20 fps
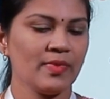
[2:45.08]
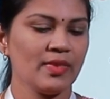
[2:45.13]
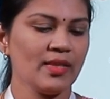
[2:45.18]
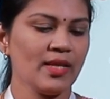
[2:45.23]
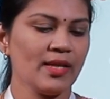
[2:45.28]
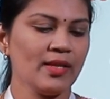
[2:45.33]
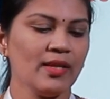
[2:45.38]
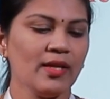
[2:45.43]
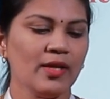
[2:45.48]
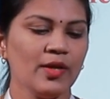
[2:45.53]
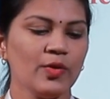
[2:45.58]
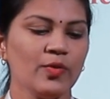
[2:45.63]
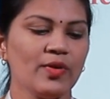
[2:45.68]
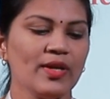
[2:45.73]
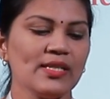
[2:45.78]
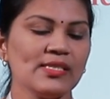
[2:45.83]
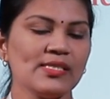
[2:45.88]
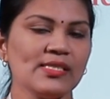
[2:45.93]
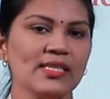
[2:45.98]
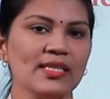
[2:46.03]
Then you
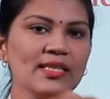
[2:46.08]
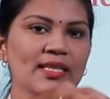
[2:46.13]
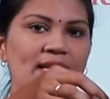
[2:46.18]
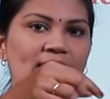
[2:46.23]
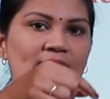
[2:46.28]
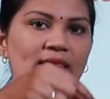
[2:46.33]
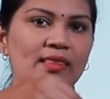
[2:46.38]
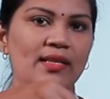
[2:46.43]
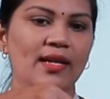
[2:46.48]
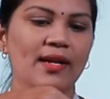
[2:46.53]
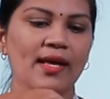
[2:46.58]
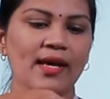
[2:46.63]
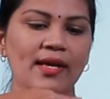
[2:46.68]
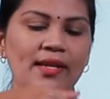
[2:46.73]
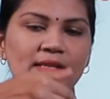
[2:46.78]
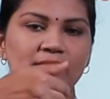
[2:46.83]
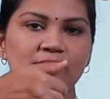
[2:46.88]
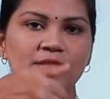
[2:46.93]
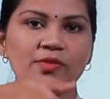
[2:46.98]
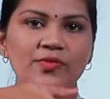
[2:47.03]
can see that the
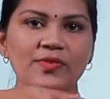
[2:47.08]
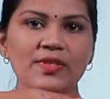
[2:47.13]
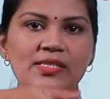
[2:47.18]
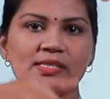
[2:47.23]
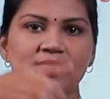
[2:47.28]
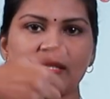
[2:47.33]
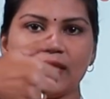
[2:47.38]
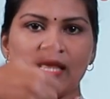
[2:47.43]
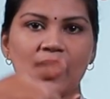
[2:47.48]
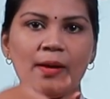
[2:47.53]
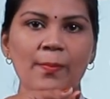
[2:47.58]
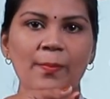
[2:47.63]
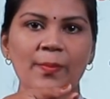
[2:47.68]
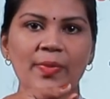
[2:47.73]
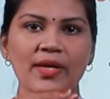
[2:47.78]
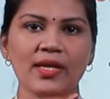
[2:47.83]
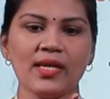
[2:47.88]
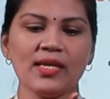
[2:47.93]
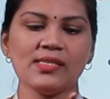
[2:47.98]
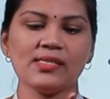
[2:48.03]
direction of this
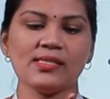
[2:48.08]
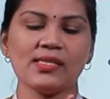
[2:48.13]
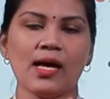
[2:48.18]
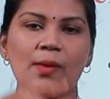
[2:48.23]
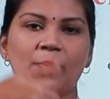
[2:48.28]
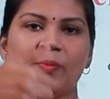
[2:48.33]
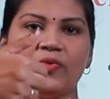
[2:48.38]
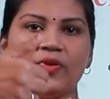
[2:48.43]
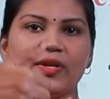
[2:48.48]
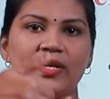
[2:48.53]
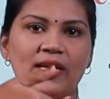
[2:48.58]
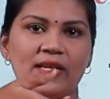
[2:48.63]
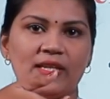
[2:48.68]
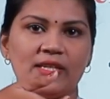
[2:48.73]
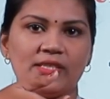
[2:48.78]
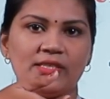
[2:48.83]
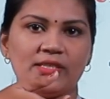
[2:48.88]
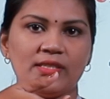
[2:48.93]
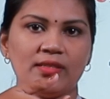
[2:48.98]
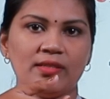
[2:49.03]
thumb is upward
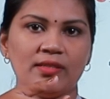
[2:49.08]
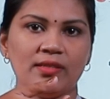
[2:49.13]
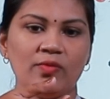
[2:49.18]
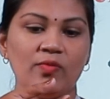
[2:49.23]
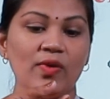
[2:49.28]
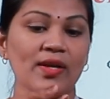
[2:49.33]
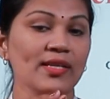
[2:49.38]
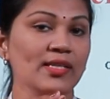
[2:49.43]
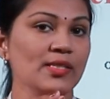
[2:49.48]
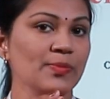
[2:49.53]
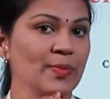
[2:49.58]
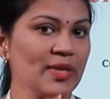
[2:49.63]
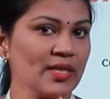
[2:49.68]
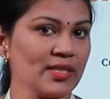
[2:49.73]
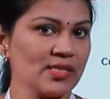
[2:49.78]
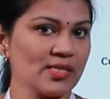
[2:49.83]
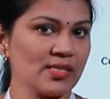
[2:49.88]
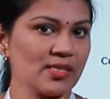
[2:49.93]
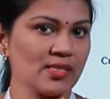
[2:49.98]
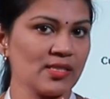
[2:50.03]
direction. What it
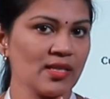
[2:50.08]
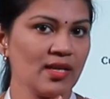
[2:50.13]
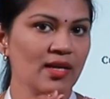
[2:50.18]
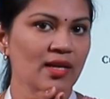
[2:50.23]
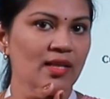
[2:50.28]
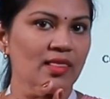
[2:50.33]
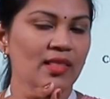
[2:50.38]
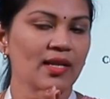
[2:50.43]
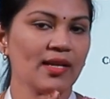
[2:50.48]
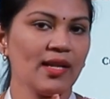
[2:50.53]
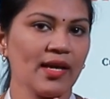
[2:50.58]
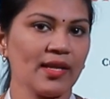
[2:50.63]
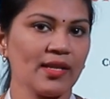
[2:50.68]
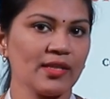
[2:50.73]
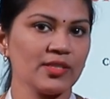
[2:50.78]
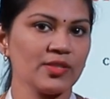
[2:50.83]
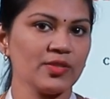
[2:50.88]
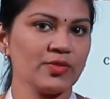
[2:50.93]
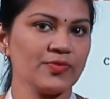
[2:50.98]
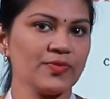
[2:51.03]
means? The
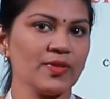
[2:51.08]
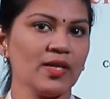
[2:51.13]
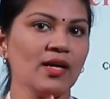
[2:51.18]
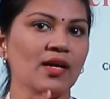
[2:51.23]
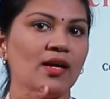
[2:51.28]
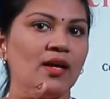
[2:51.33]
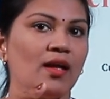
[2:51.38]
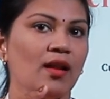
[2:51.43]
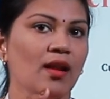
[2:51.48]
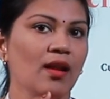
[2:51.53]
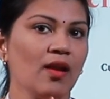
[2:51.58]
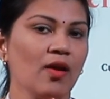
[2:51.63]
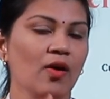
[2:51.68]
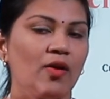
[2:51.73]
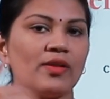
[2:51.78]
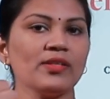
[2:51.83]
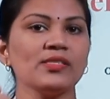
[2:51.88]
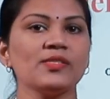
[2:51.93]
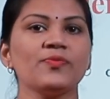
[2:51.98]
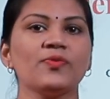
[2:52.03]
direction of the
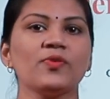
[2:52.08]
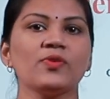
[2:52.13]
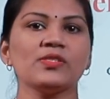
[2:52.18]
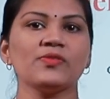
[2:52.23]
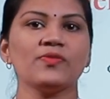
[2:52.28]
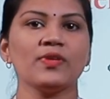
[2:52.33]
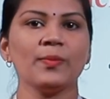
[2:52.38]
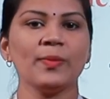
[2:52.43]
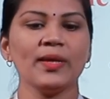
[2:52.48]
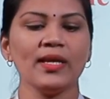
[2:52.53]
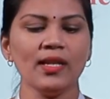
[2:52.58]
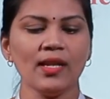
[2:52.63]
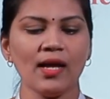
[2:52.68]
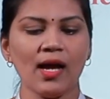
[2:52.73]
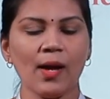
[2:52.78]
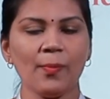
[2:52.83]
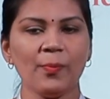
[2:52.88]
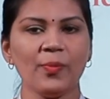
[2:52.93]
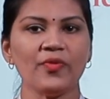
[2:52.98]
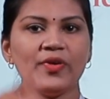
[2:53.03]
Lorentz force will be in
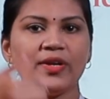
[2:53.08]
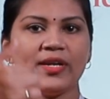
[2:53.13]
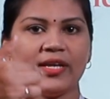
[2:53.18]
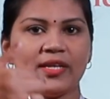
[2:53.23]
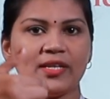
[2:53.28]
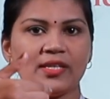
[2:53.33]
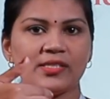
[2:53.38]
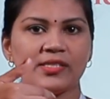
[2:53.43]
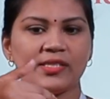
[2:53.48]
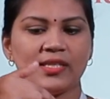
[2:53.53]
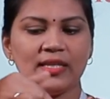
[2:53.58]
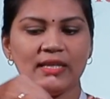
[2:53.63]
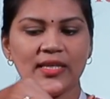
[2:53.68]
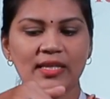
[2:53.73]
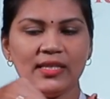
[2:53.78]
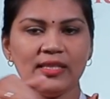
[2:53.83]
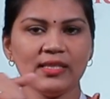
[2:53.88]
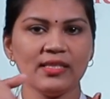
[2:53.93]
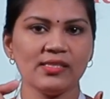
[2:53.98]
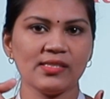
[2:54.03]
upward direction
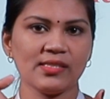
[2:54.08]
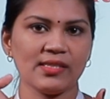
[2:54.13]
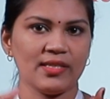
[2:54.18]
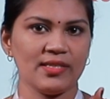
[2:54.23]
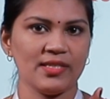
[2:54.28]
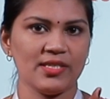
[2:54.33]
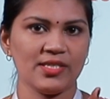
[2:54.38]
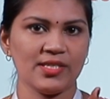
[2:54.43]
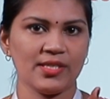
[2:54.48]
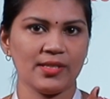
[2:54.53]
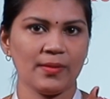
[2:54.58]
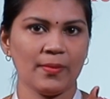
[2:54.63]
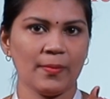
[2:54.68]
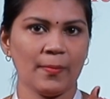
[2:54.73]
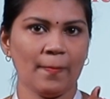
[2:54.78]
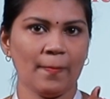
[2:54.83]
in this condition.